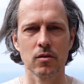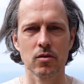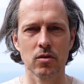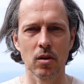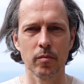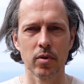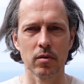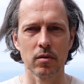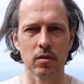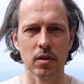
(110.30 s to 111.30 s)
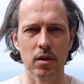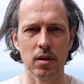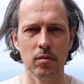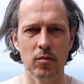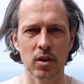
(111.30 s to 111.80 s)
Stop
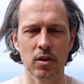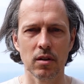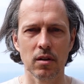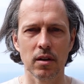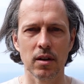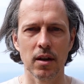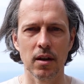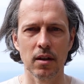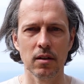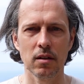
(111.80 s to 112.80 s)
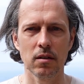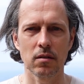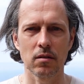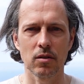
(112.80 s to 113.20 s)
immediately any